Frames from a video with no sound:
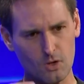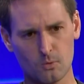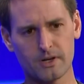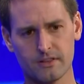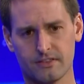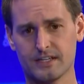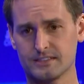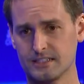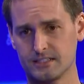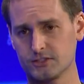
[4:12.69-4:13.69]
one of the
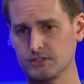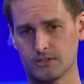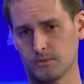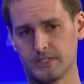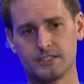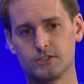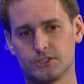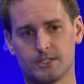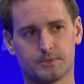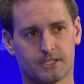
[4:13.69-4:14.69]
things, in addition to the
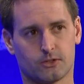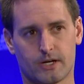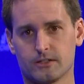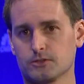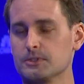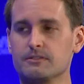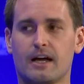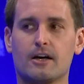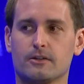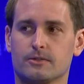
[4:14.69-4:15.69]
relationships that creators really
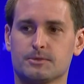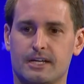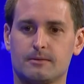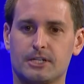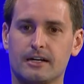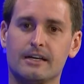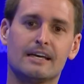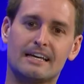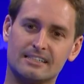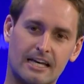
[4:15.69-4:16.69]
value from Snapchat,
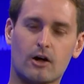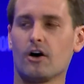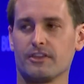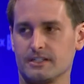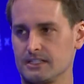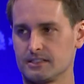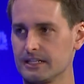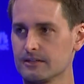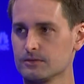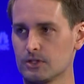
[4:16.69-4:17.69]
is that
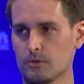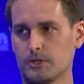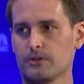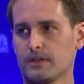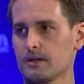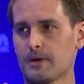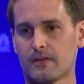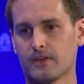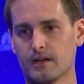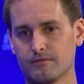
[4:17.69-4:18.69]
authenticity. So when you think
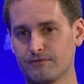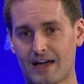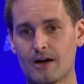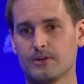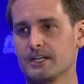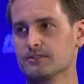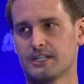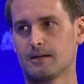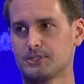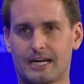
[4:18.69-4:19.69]
about the founding of
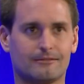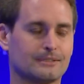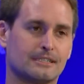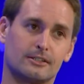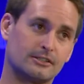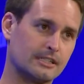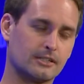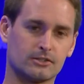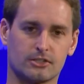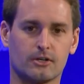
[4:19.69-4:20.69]
Snapchat, about 13
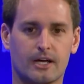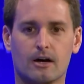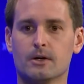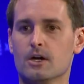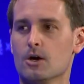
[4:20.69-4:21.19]
years ago now,